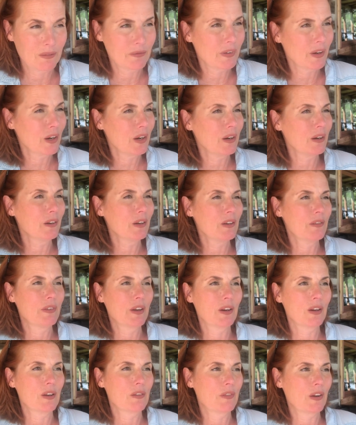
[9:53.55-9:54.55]
Very,
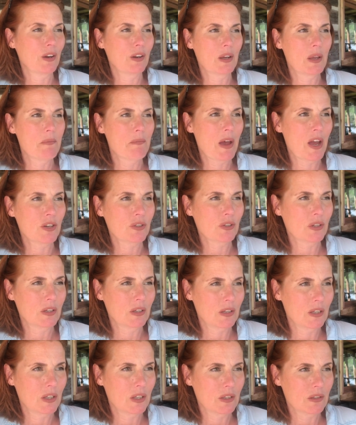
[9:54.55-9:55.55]
very, very enmeshed
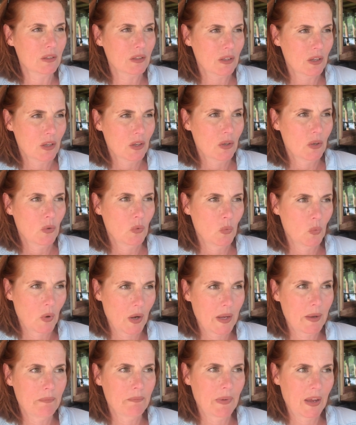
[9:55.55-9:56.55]
in his
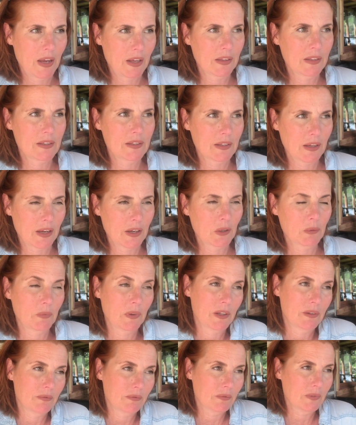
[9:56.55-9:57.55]
white male
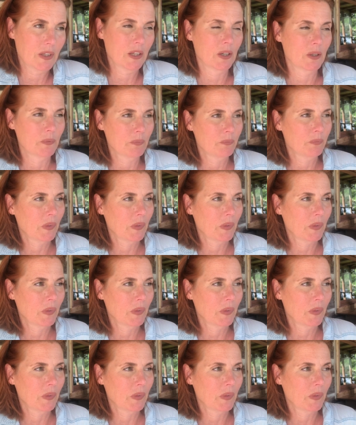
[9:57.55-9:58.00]
entitlement, you know.